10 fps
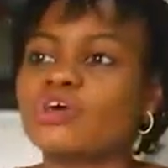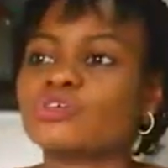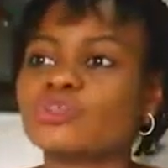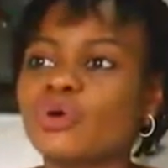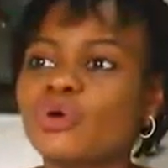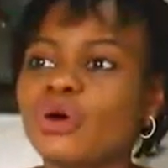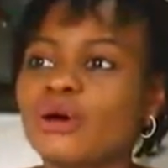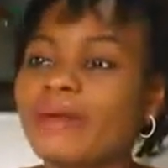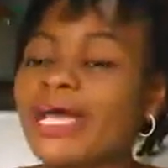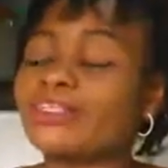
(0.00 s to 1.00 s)
So
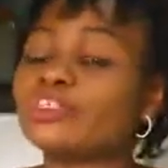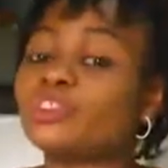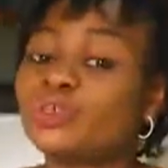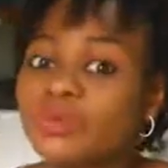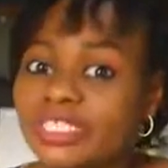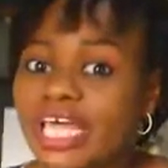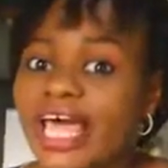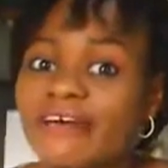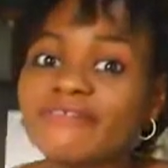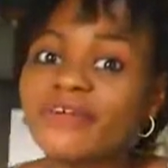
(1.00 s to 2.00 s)
I don't do it
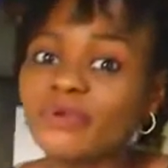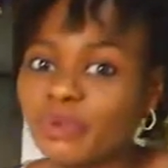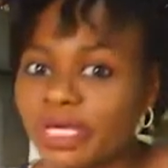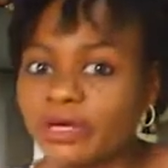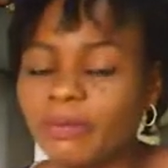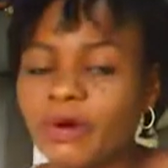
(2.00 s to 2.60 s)
every week,